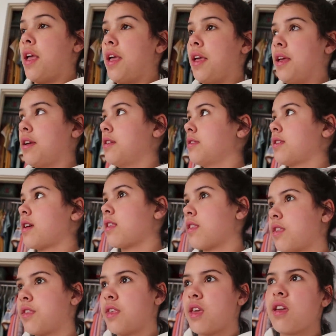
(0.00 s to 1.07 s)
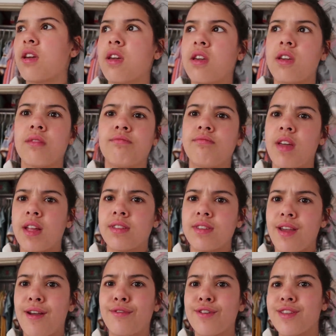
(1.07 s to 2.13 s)
and I think
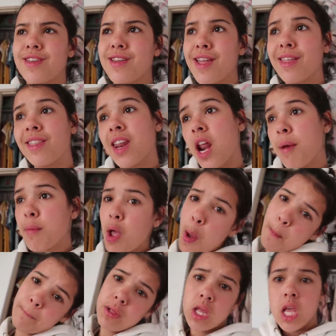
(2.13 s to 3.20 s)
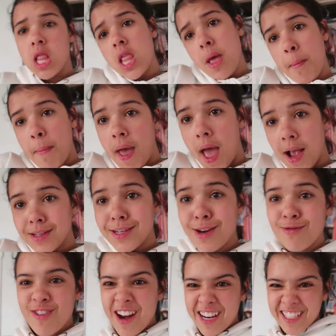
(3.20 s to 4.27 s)
that's everything, and then I'm completely packed
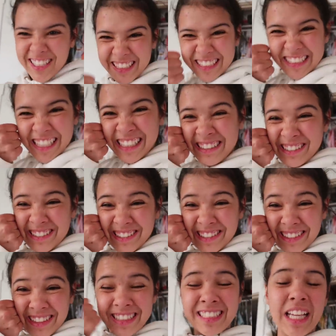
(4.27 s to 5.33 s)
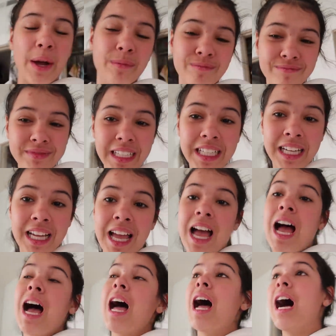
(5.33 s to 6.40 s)
and ready to go. So,
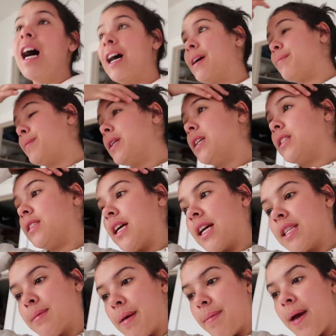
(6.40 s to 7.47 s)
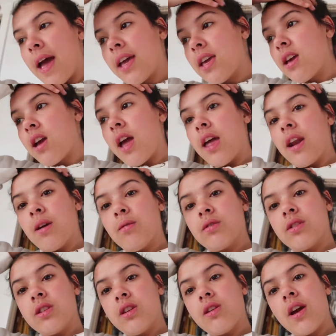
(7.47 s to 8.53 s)
that's my packing, and I
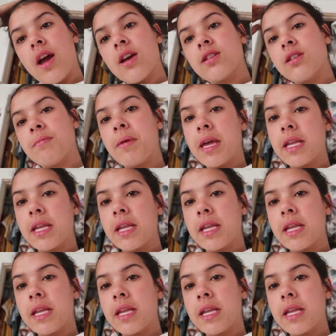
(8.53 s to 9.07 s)
will see you guys in a